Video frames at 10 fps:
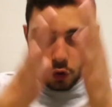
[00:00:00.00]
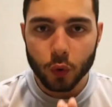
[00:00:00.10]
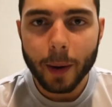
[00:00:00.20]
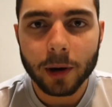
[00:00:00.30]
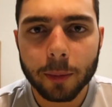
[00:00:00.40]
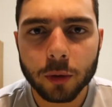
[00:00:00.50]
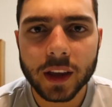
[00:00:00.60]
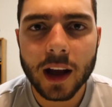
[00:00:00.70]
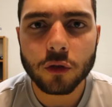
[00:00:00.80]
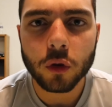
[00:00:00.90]
to wrap it up with
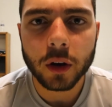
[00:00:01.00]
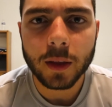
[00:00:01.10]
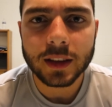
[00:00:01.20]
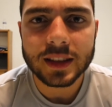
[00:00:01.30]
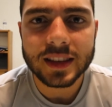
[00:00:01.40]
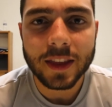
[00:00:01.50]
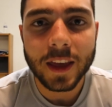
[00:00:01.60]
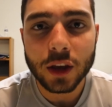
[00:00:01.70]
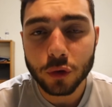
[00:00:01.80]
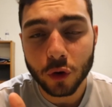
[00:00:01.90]
the outro, I'd like to say
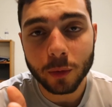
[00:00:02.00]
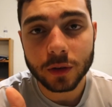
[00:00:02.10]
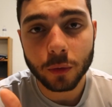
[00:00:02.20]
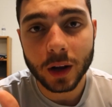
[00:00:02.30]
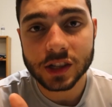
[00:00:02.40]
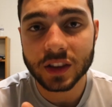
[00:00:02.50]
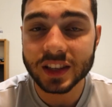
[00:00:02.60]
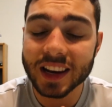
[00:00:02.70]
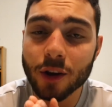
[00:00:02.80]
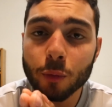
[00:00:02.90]
thank you so much for watching
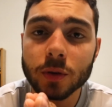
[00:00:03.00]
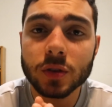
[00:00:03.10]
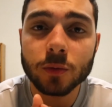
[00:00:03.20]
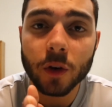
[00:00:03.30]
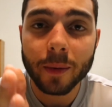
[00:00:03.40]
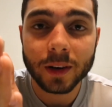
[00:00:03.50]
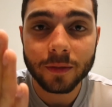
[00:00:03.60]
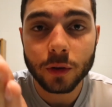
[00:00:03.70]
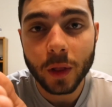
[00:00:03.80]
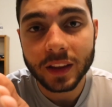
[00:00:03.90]
this, and I hope you subscribe. And
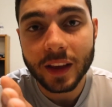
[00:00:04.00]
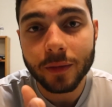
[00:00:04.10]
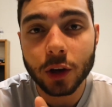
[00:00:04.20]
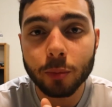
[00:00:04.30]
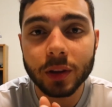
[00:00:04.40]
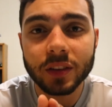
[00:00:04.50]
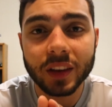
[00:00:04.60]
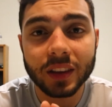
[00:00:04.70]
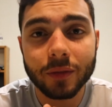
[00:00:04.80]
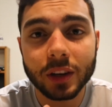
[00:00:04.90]
if you like that video, please
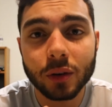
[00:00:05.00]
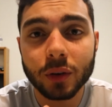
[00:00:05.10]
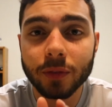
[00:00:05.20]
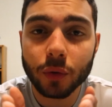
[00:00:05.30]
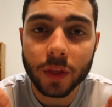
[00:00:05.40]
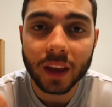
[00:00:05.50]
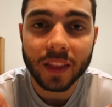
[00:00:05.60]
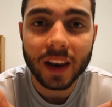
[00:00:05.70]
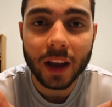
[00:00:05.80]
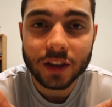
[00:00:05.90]
like the video. And if you think
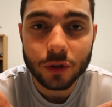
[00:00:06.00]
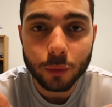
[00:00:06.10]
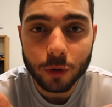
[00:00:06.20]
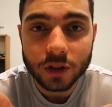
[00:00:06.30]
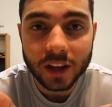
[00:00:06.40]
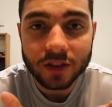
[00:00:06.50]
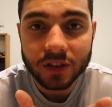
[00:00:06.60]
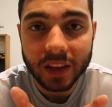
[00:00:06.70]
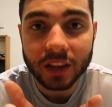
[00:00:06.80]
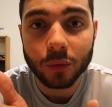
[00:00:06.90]
that I should do more
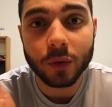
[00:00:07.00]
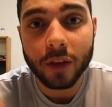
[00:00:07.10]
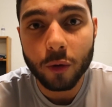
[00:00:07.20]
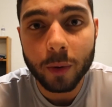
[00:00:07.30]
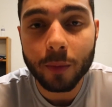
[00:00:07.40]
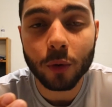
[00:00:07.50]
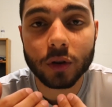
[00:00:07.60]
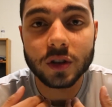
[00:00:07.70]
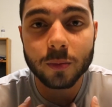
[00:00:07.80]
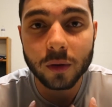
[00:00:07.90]
challenges like this with other people or
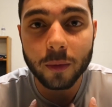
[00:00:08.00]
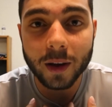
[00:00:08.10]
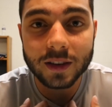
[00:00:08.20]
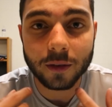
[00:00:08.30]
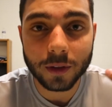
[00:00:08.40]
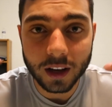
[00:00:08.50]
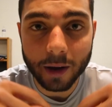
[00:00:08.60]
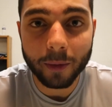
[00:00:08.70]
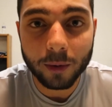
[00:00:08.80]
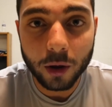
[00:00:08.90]
just both myself, then
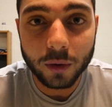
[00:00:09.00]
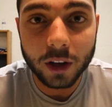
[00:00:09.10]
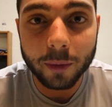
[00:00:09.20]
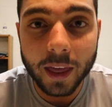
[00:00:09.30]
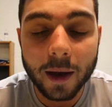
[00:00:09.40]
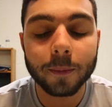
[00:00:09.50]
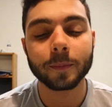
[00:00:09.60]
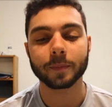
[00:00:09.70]
comment below and tell me that.